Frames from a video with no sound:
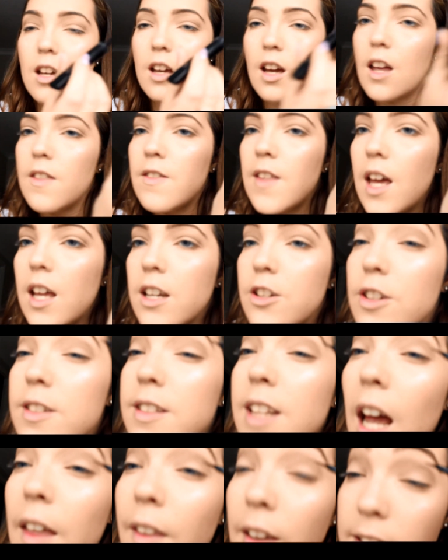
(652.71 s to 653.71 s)
And then just
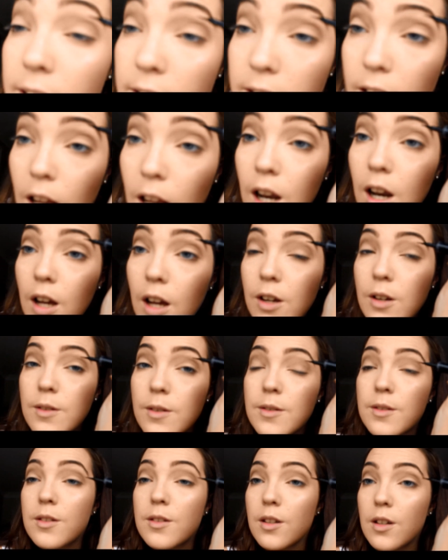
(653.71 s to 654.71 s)
get this as
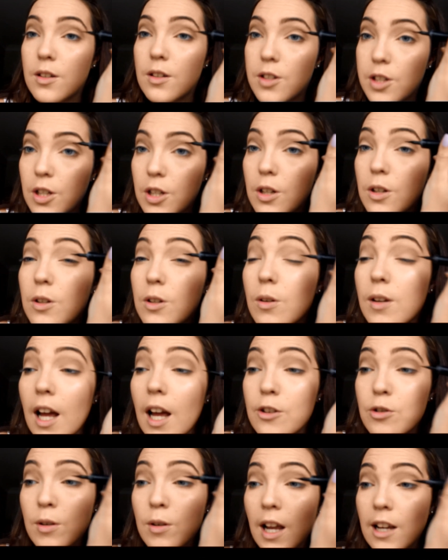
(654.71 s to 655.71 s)
close to your
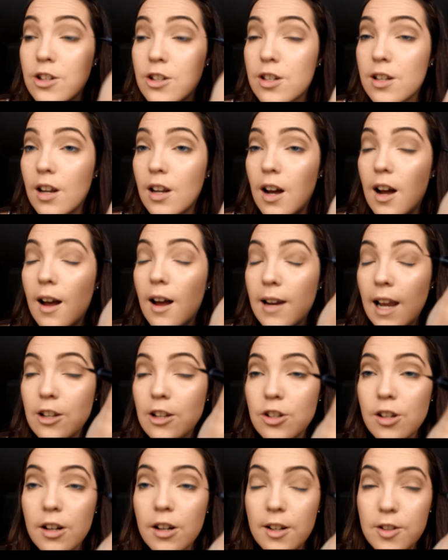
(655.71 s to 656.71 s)
natural
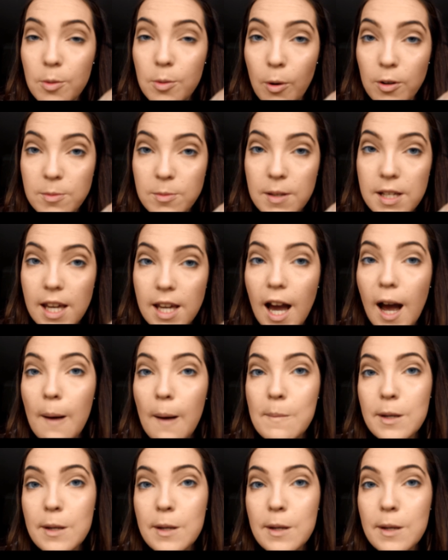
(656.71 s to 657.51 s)
lash line as you possibly can,